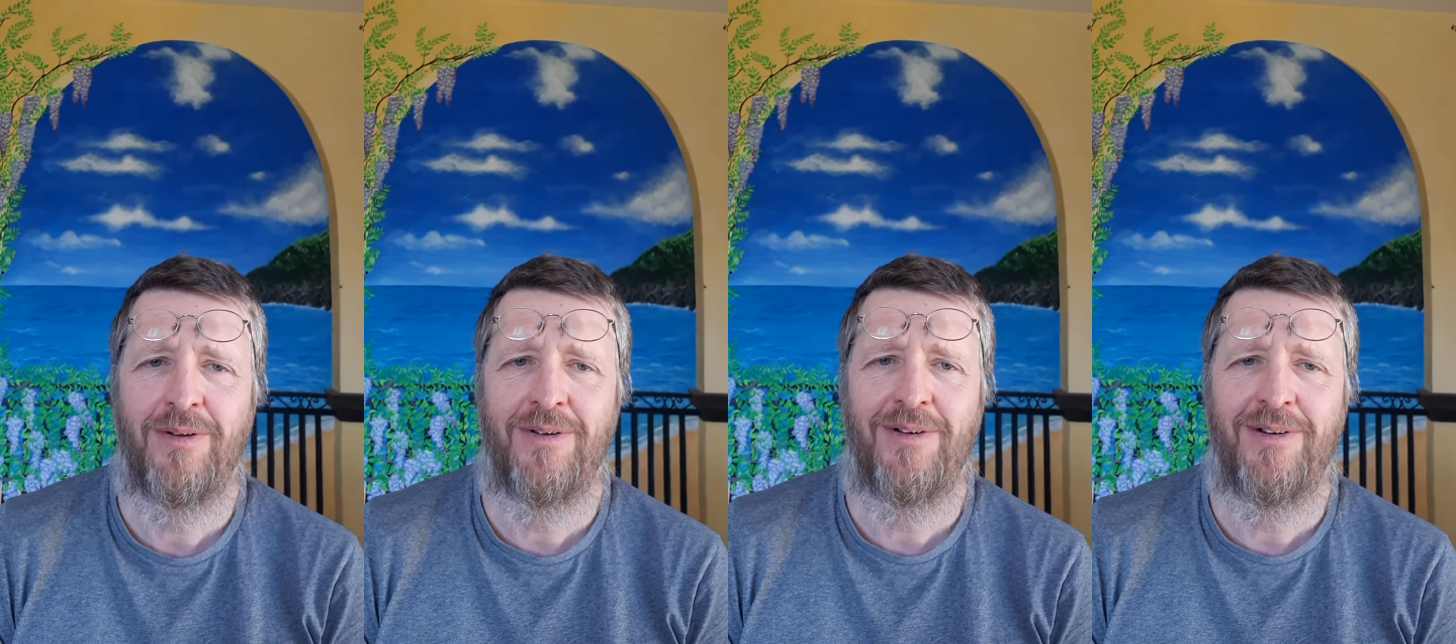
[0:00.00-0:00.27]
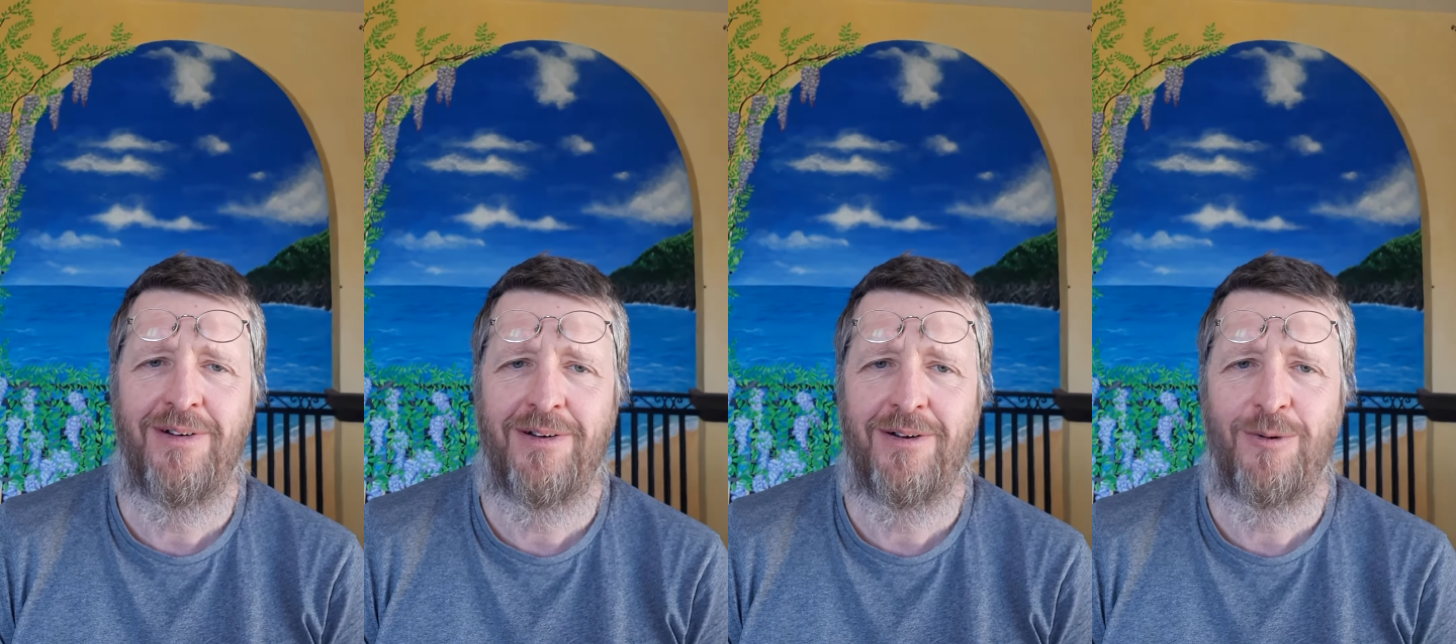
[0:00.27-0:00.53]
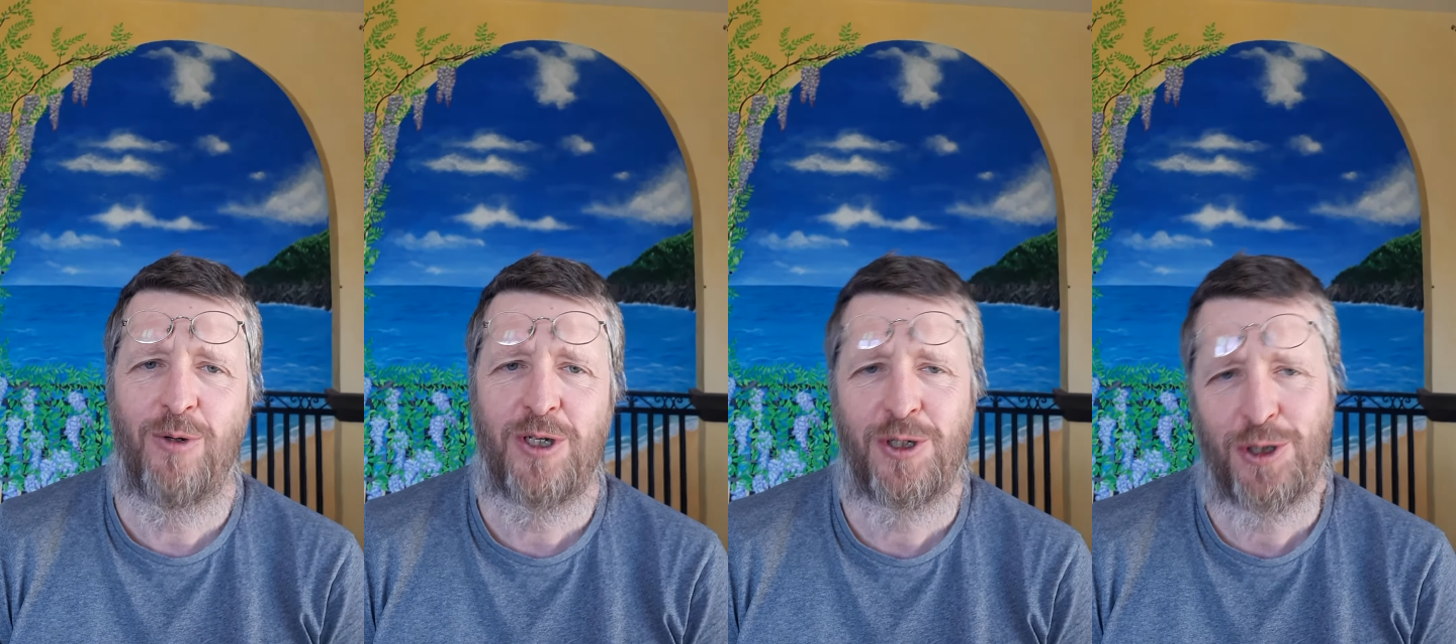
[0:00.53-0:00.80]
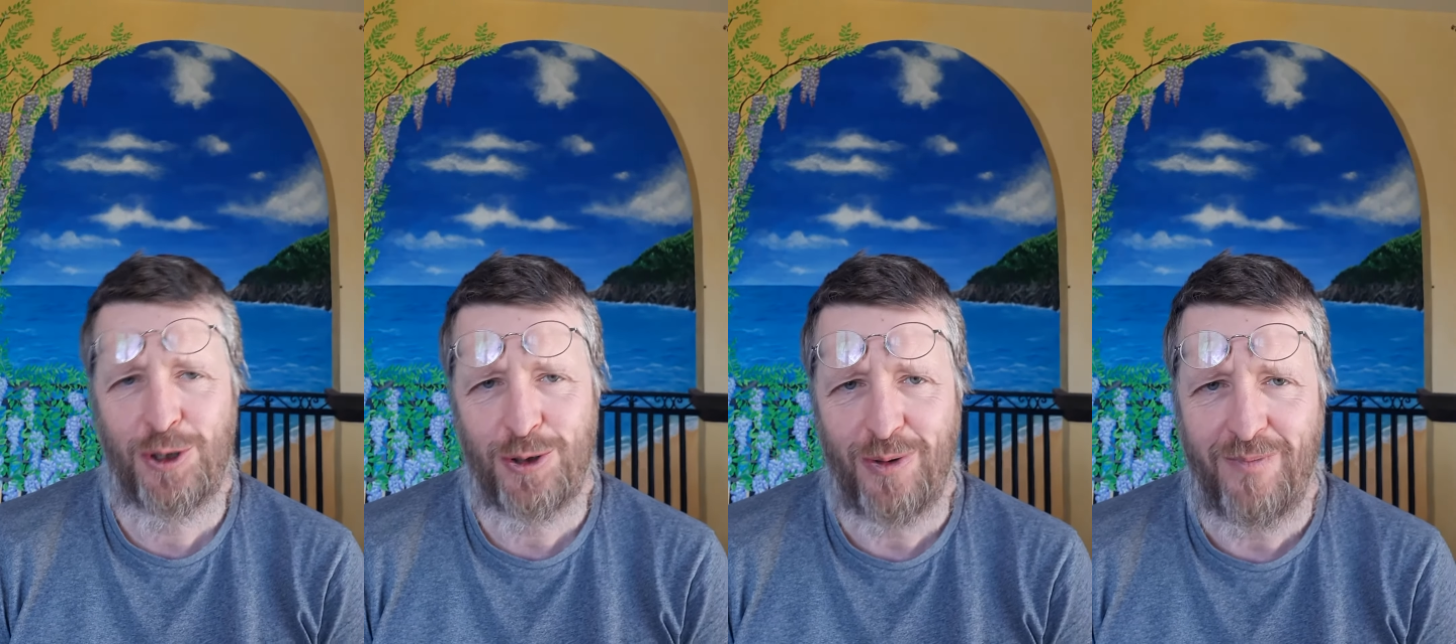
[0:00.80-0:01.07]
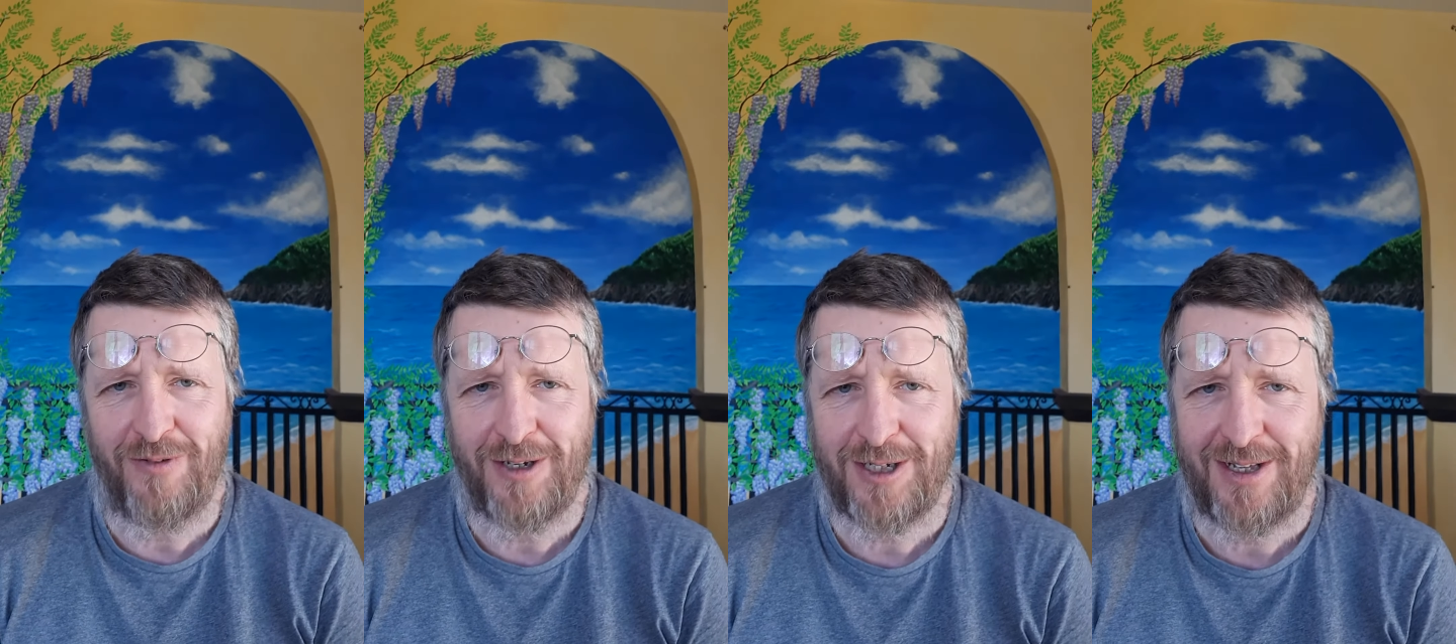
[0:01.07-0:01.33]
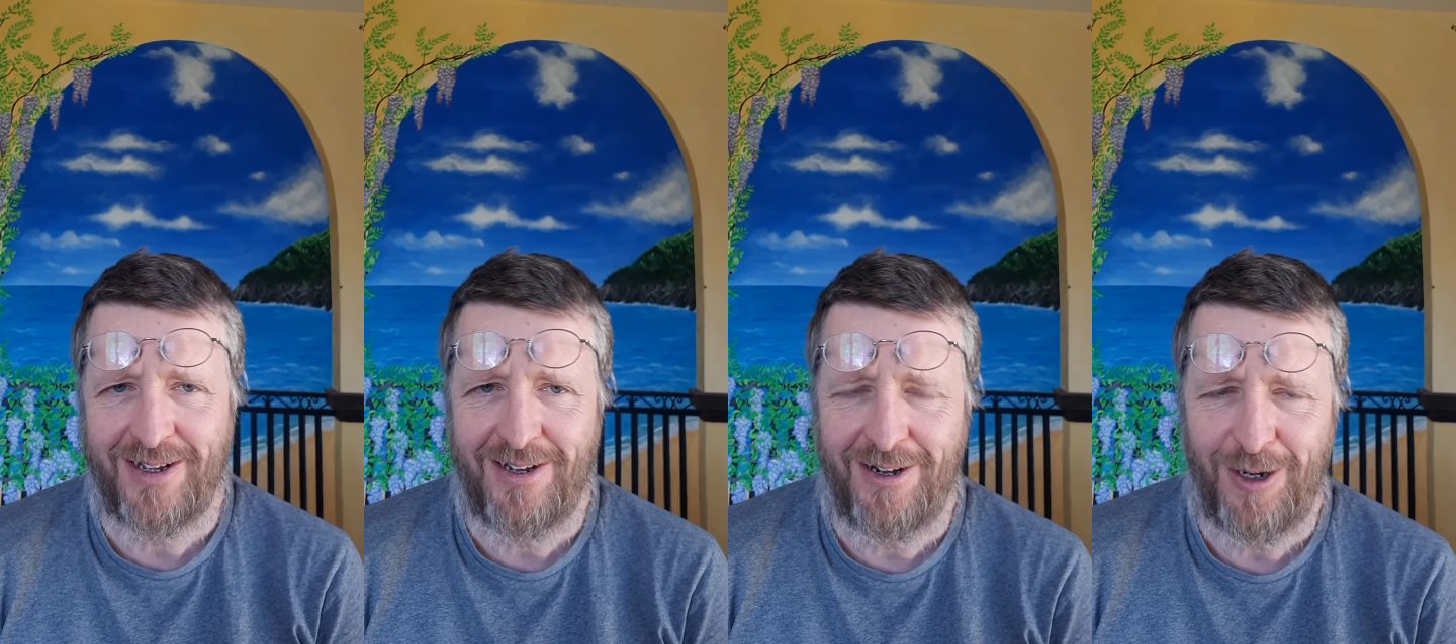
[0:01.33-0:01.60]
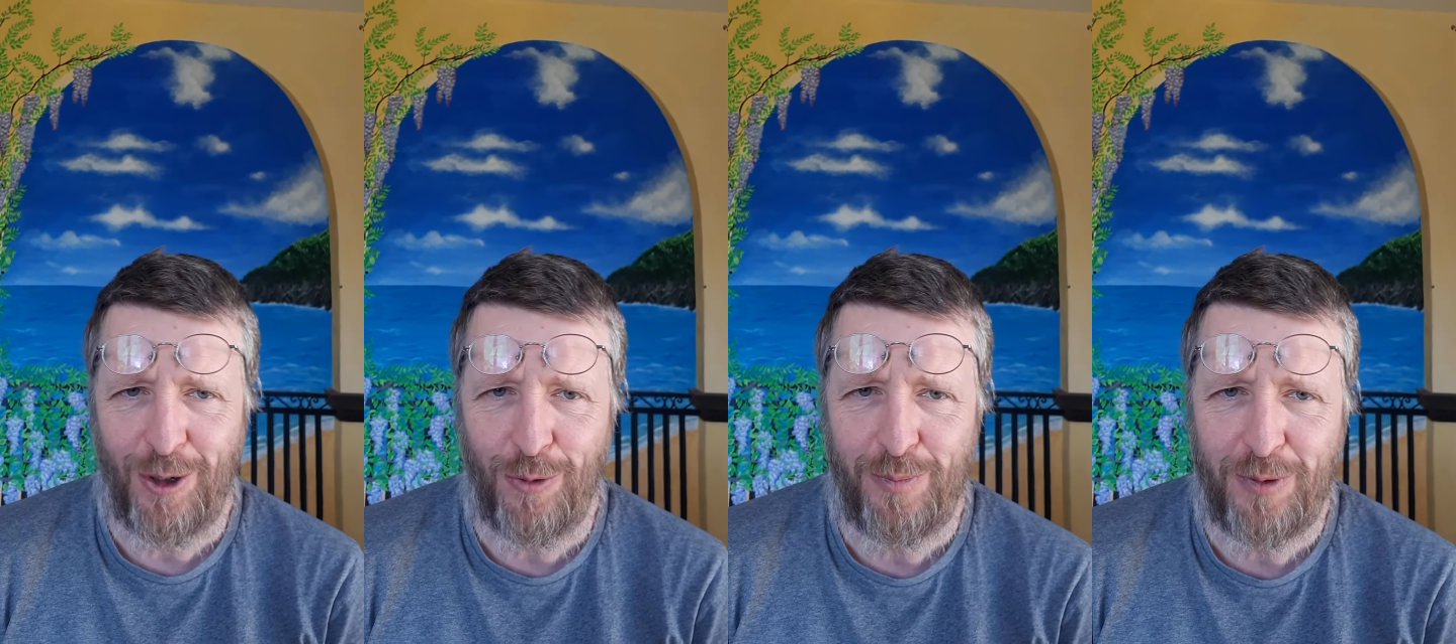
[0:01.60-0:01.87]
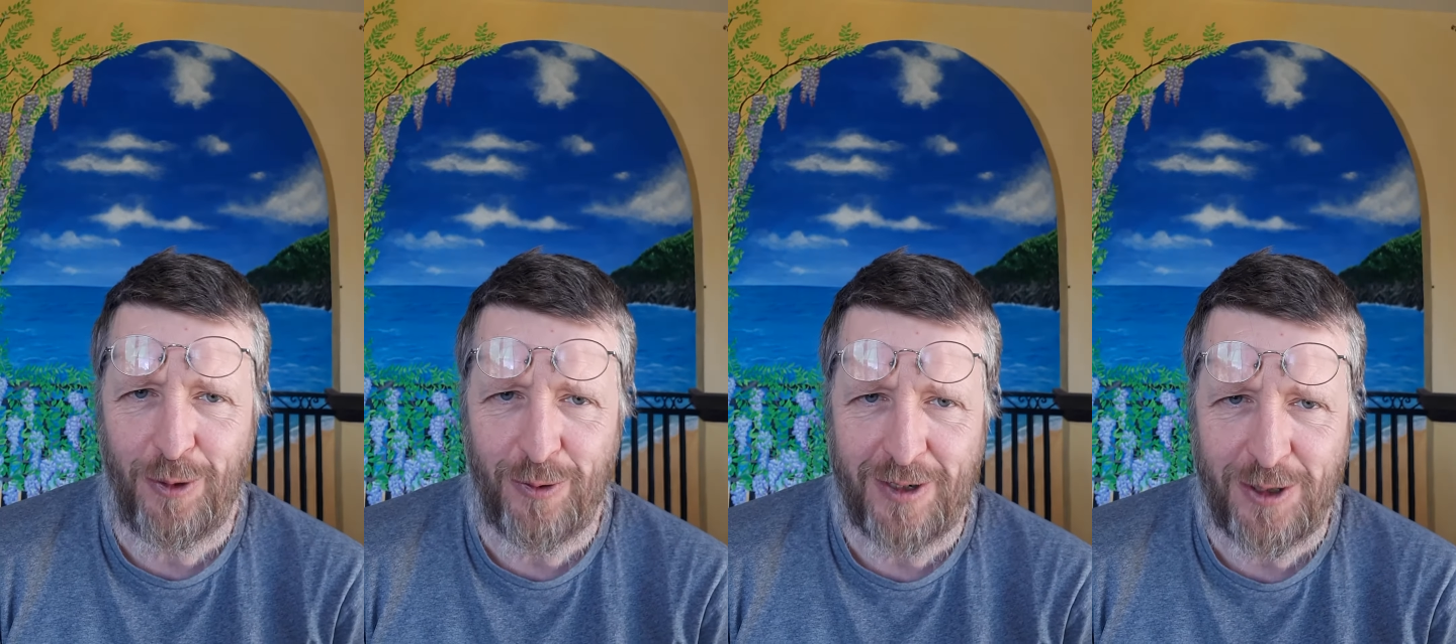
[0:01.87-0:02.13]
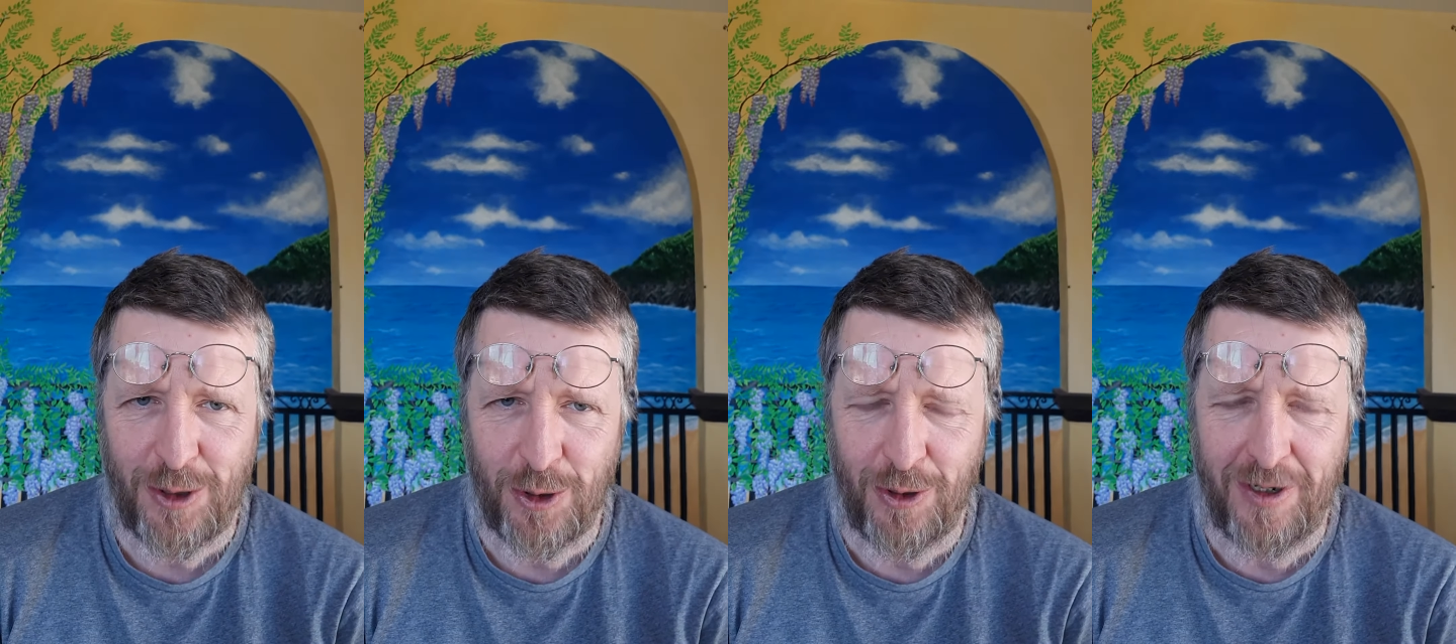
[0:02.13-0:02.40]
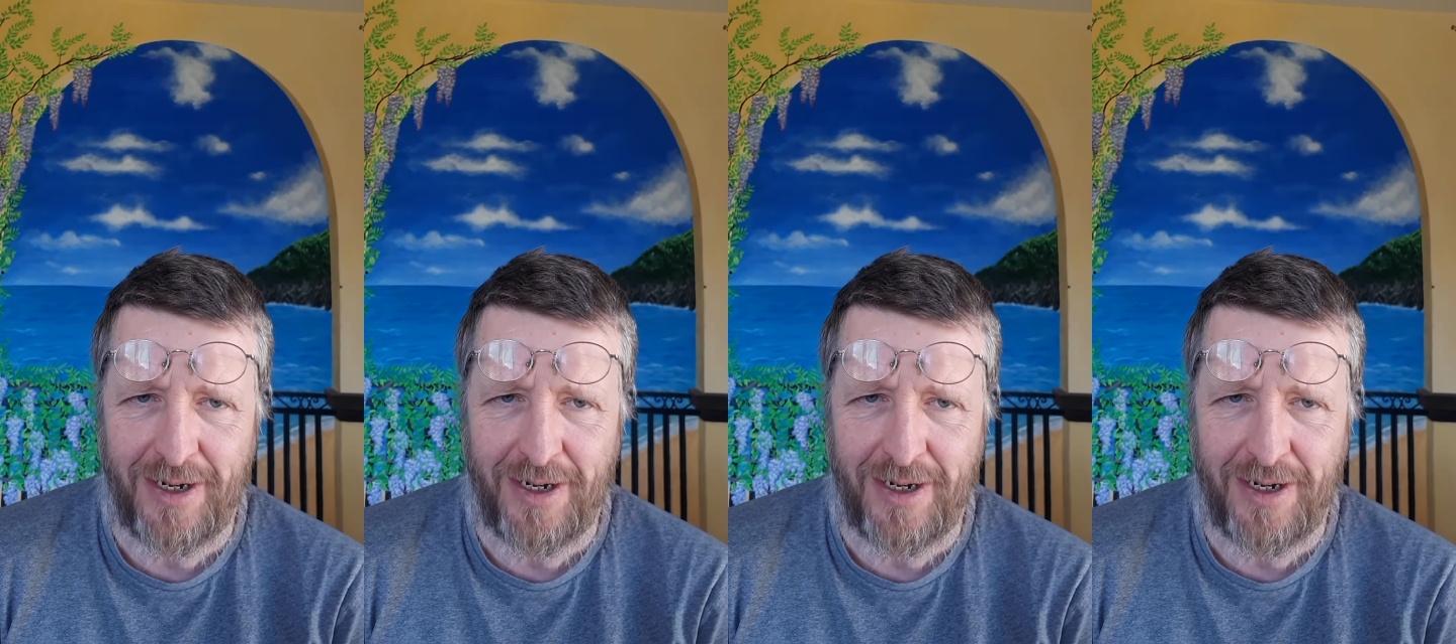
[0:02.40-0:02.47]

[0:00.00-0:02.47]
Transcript: uh, which obviously I hope you enjoy,